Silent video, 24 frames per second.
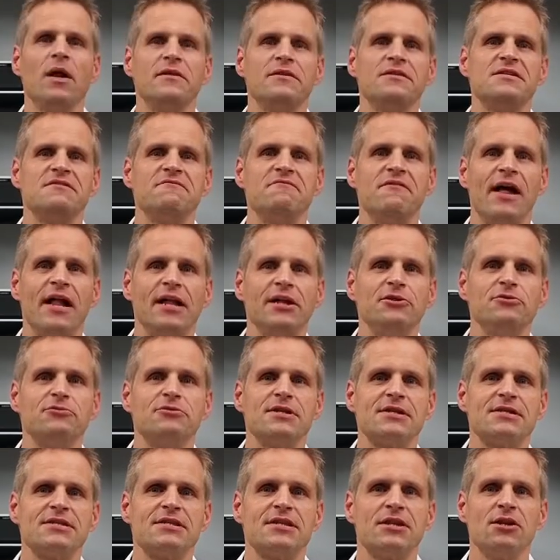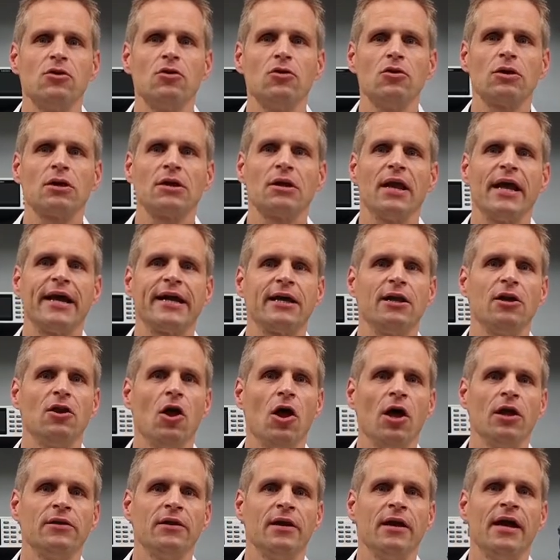this value doesn't look like a
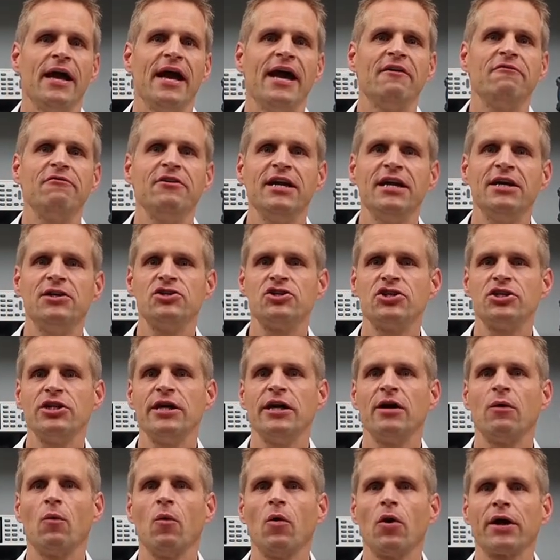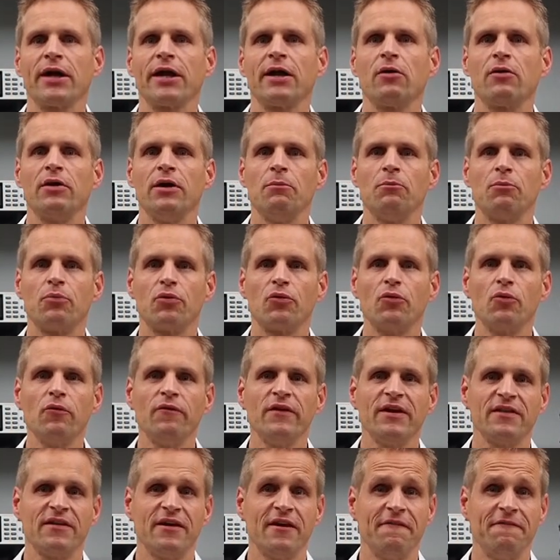lot, every engineer working on
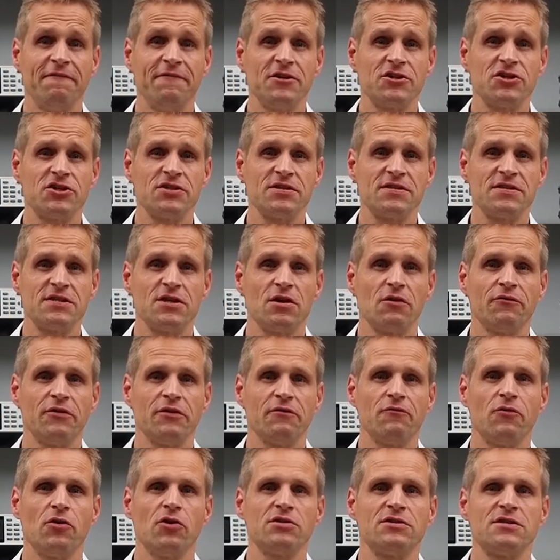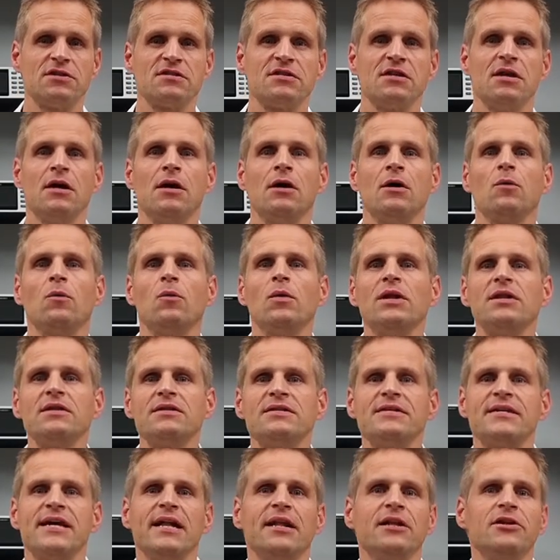improving the efficiency of inverters will
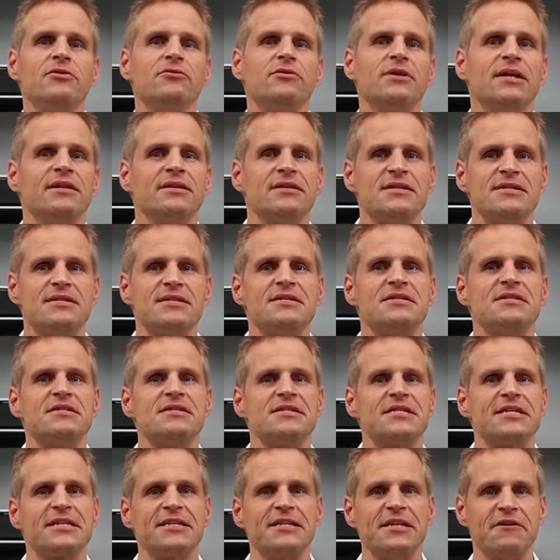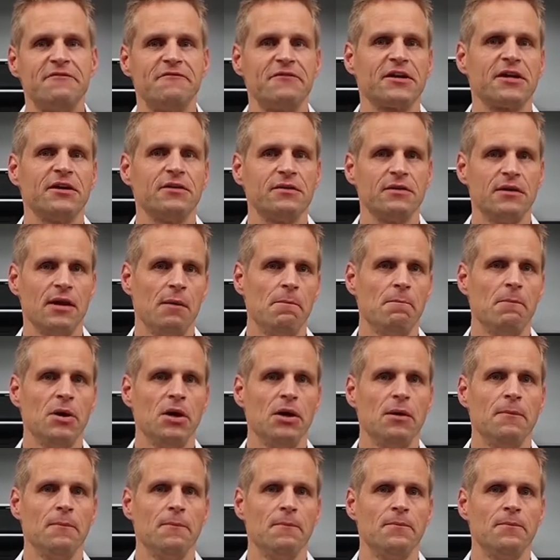tell you that this is a significant number.